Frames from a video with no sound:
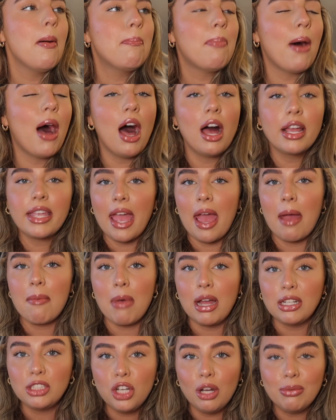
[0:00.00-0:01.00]
But yeah,
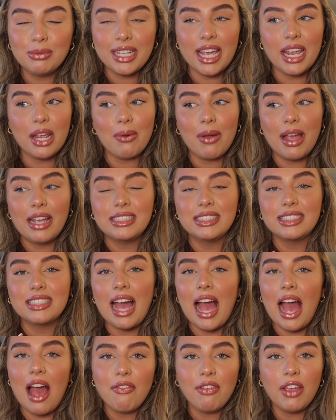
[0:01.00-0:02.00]
my top takeaways is
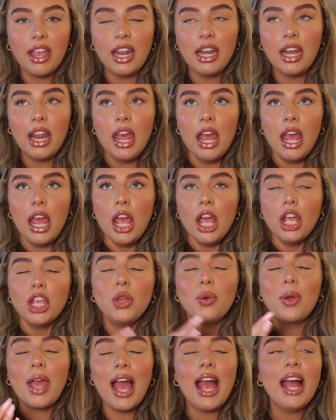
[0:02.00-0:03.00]
having,
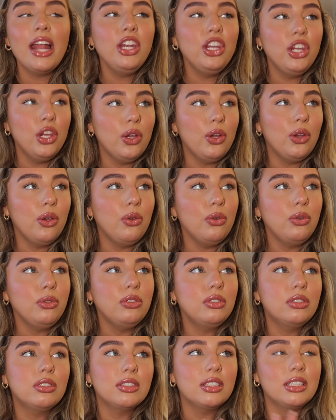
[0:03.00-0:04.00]
you can
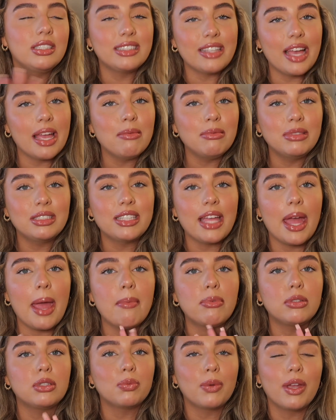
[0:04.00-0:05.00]
use the same
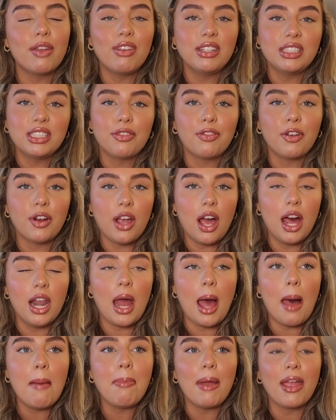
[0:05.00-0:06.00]
steps with a different
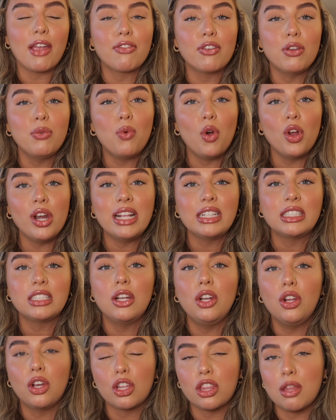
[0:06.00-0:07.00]
colour, but if you want it to
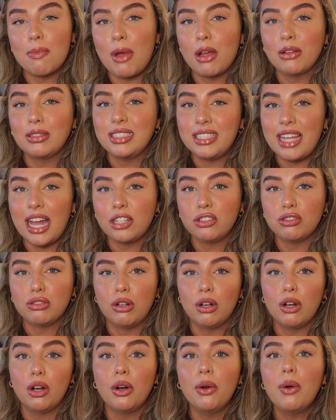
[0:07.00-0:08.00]
look the most
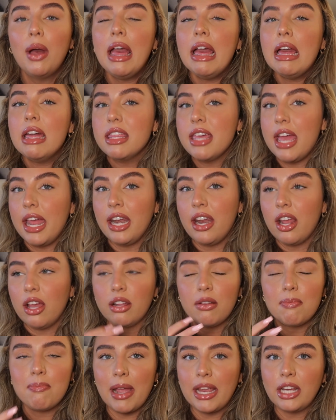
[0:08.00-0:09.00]
natural, then
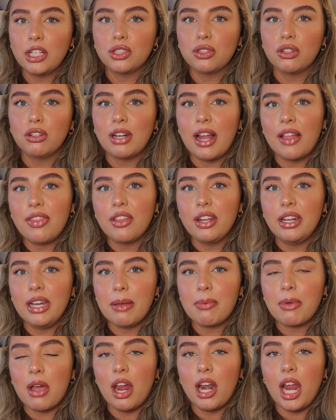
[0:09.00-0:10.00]
make sure that the
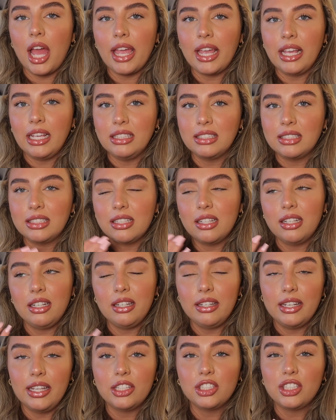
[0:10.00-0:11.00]
lip colour is
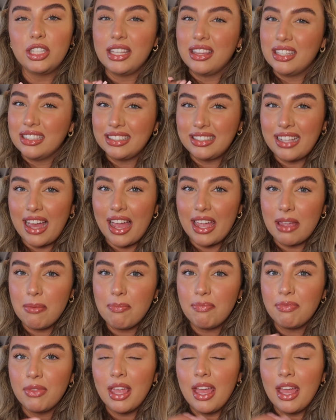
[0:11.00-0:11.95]
literally the same